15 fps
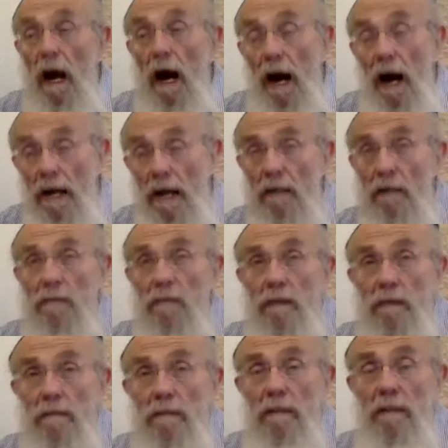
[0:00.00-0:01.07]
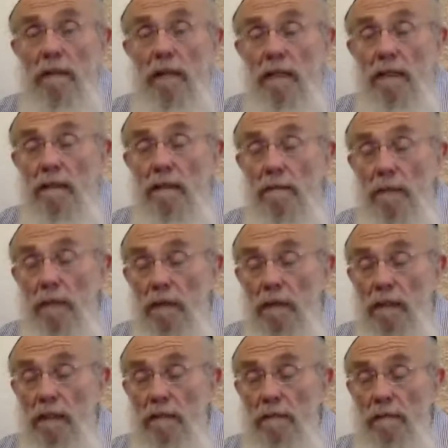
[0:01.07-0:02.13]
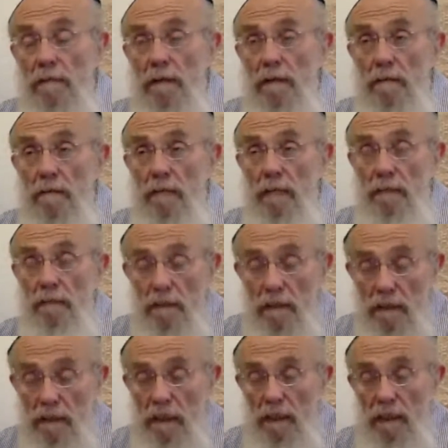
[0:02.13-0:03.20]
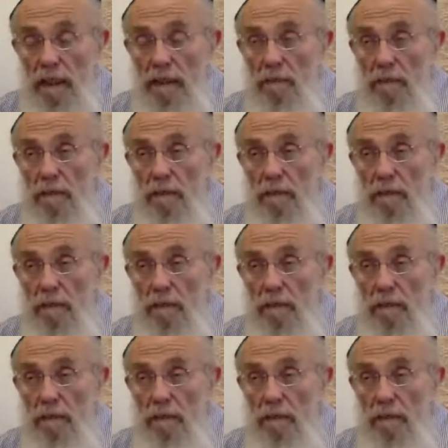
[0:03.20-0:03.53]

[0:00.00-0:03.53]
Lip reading: I know something not so positive about him. That's what he's saying. That's what